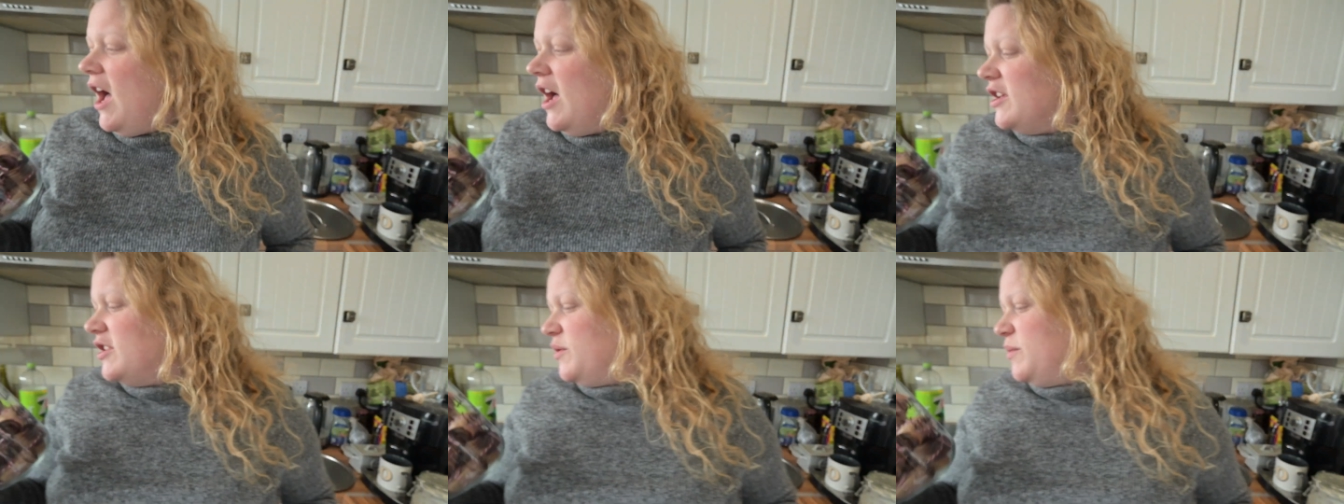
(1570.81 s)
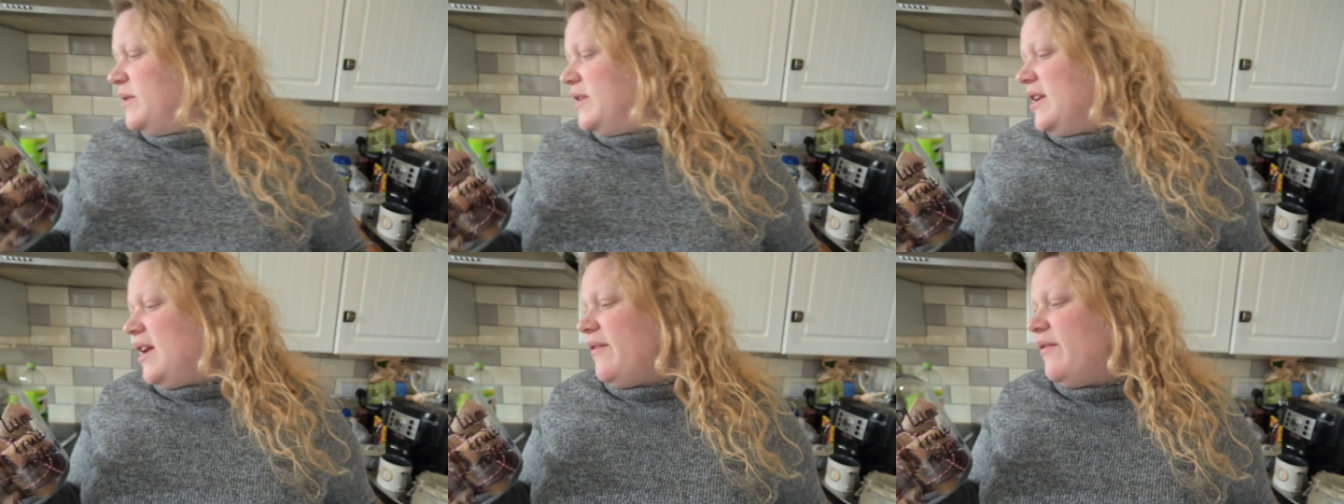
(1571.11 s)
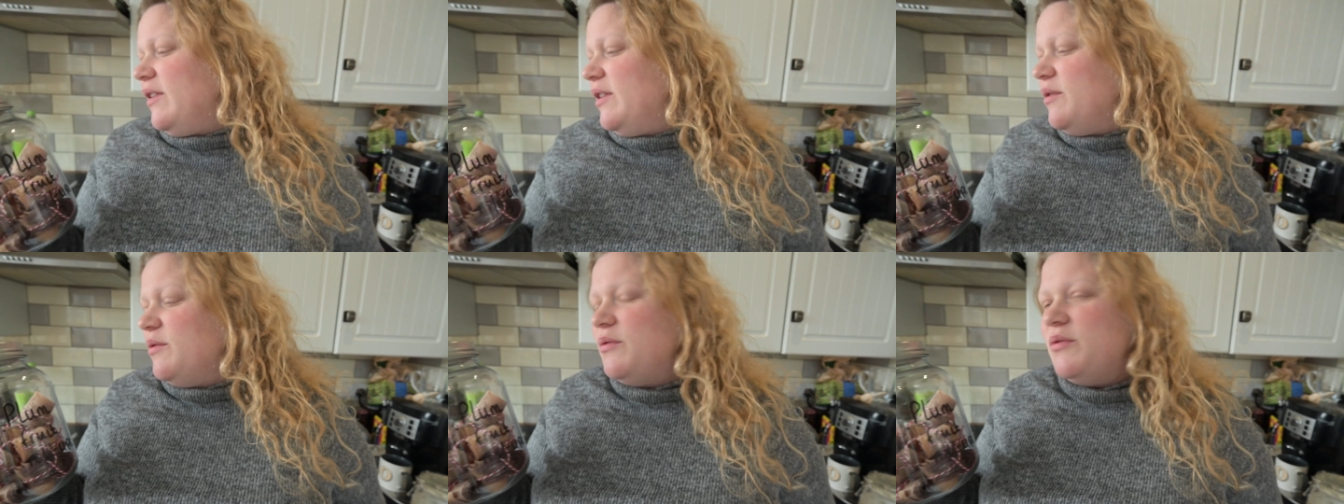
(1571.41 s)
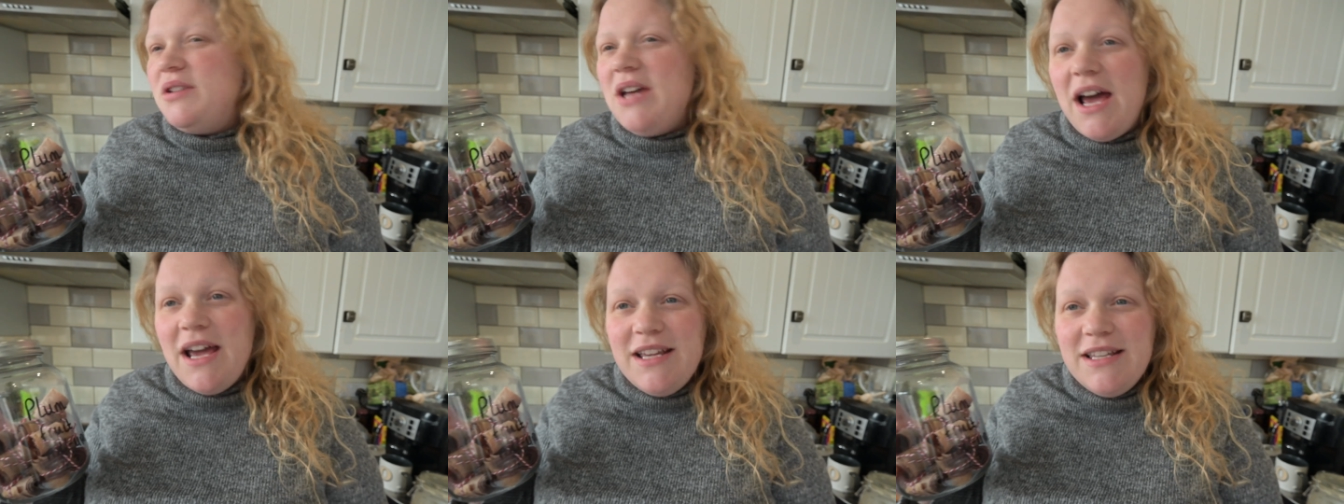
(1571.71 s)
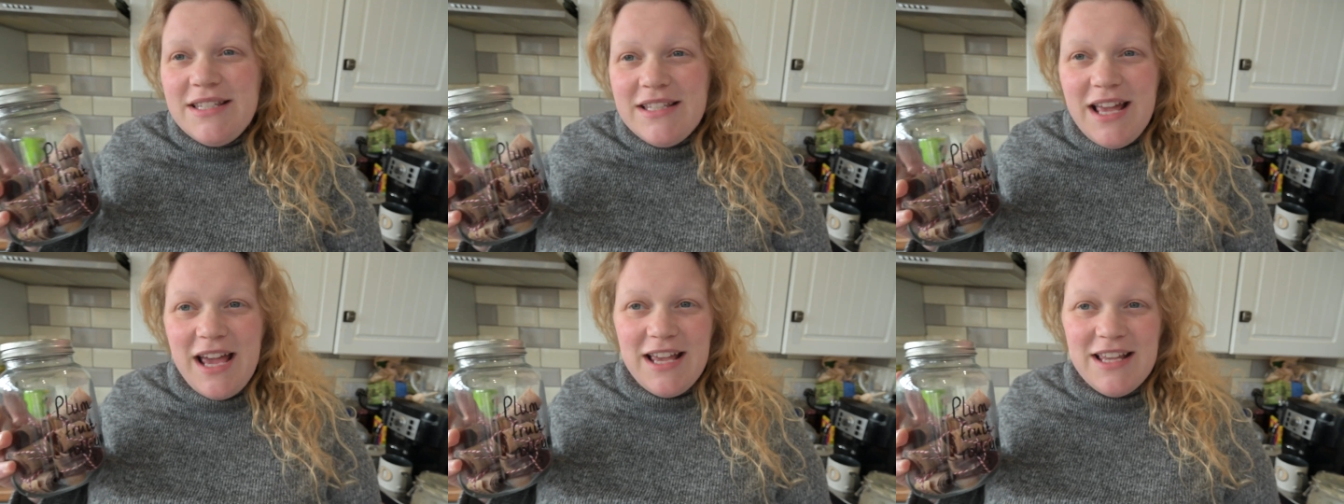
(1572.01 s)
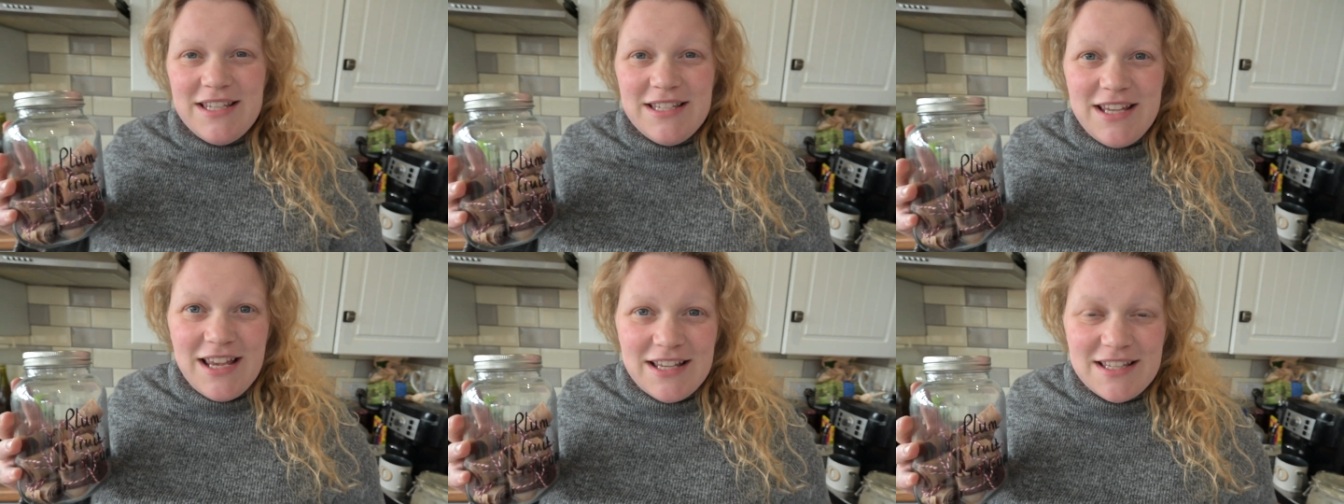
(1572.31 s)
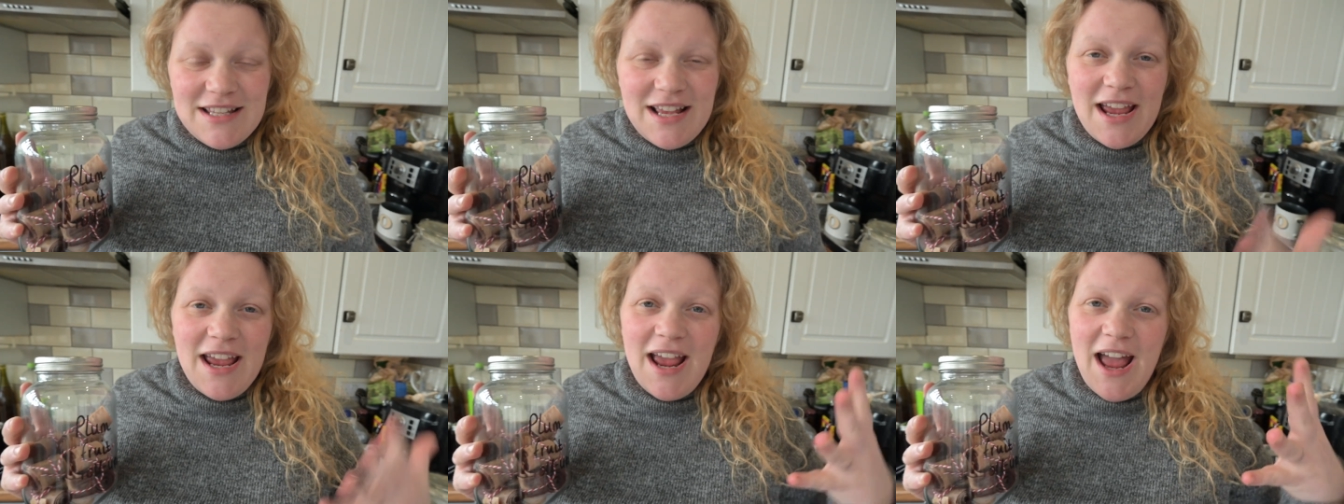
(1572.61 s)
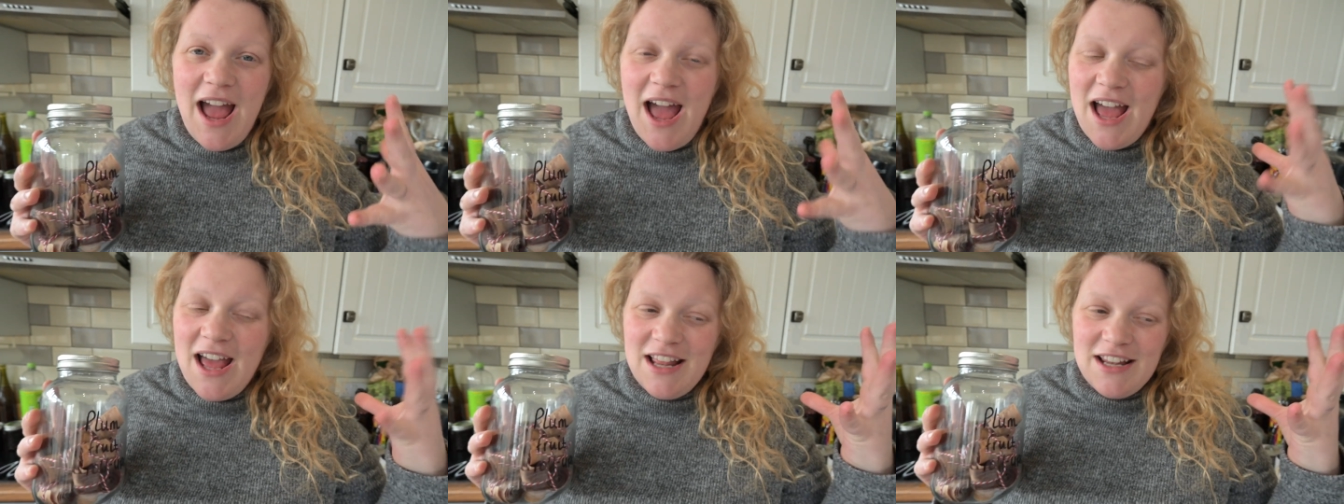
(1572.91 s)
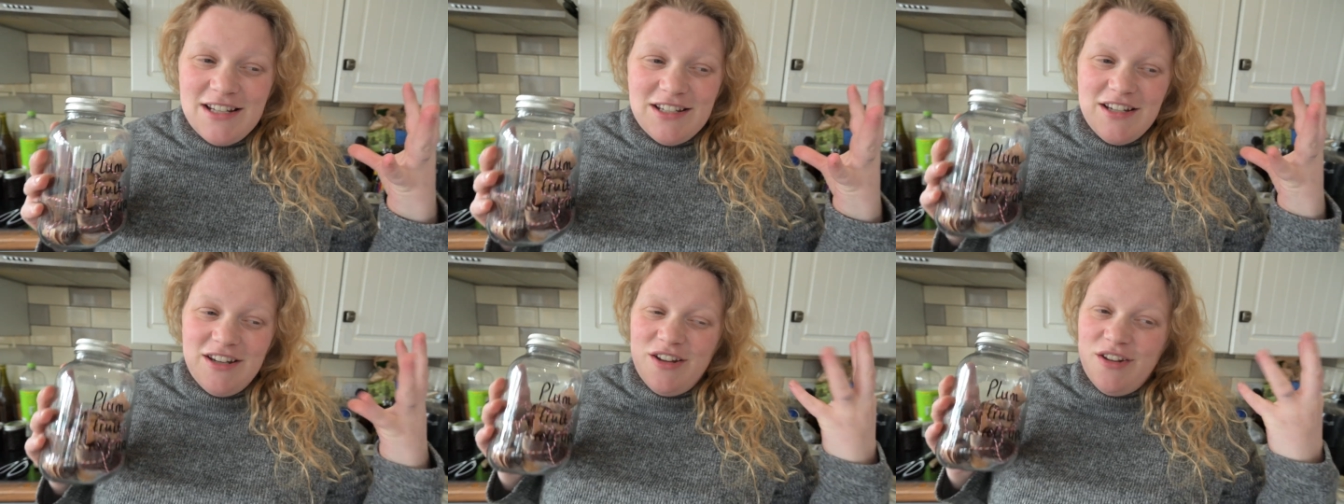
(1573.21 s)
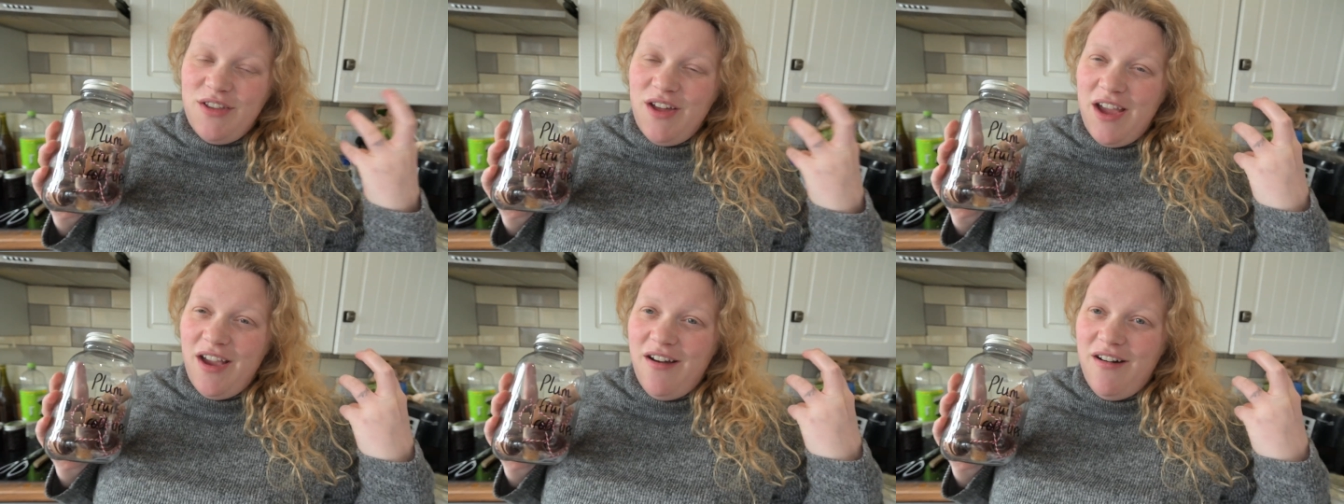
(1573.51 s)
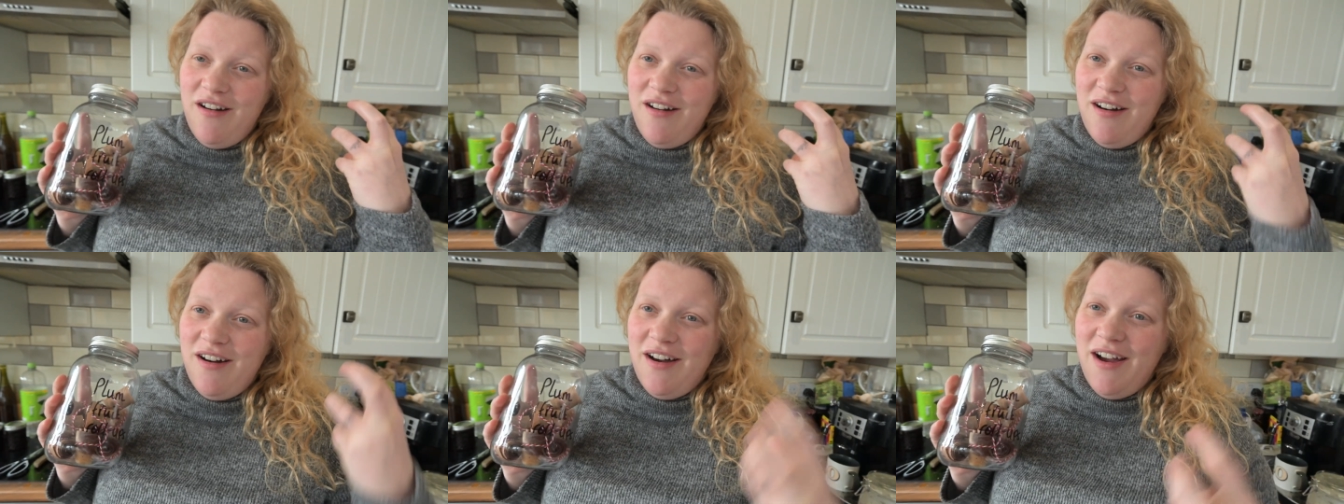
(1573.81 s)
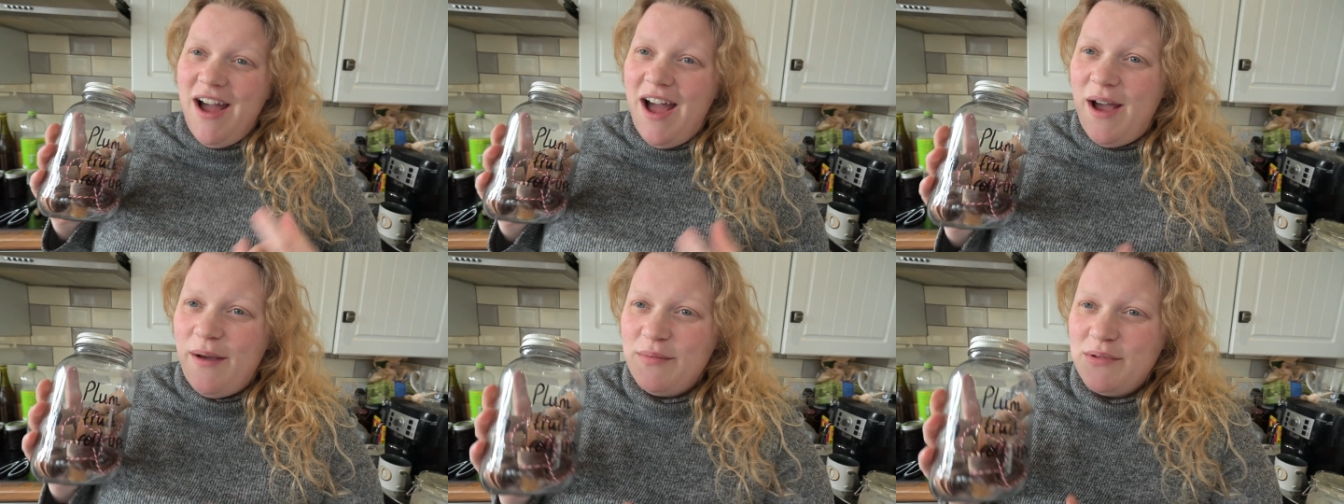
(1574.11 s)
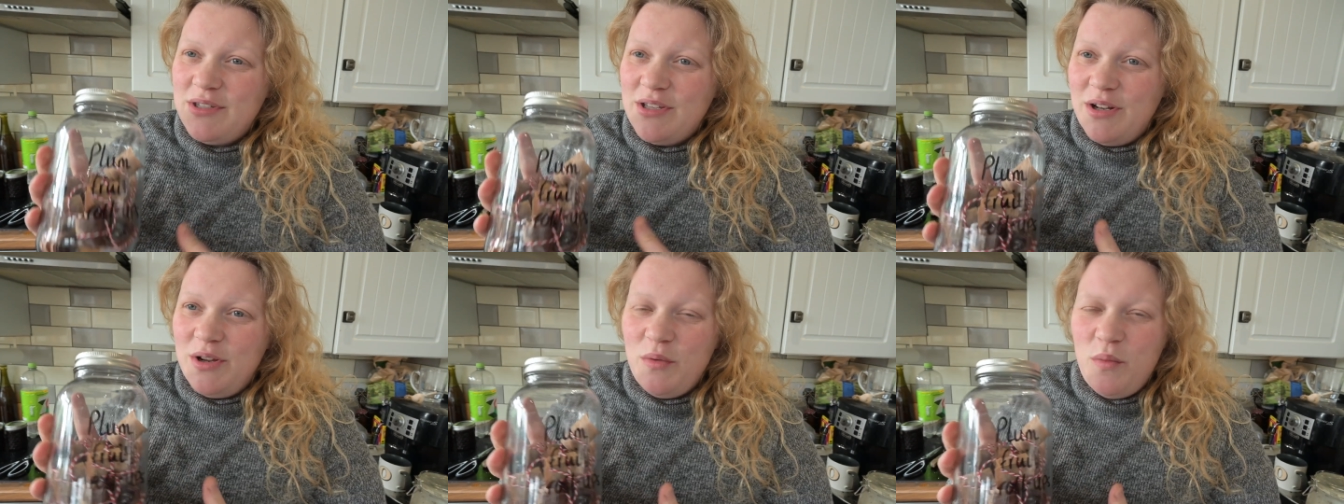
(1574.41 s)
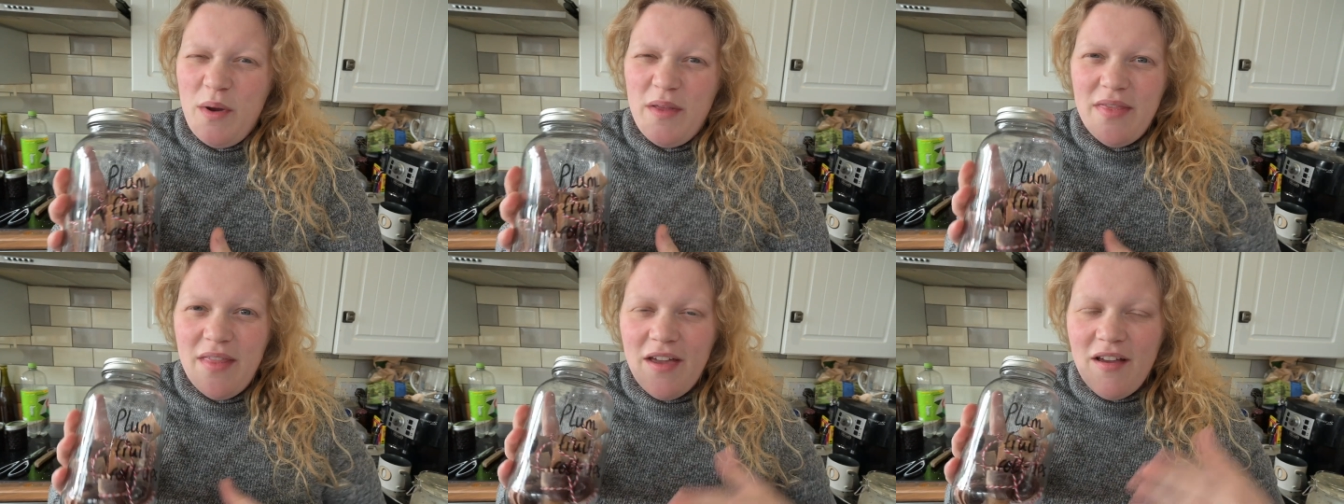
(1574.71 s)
So we did have a little taste test yesterday and they are absolute win.